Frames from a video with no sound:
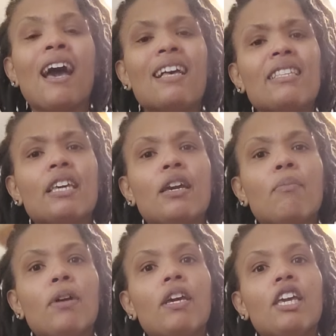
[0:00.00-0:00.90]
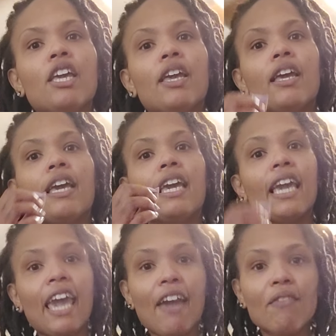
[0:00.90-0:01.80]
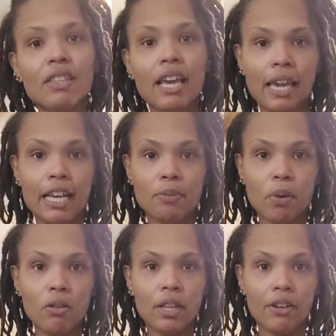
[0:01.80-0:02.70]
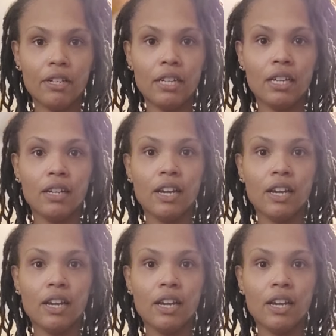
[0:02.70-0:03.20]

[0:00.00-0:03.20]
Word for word: I said, but everything has polarity.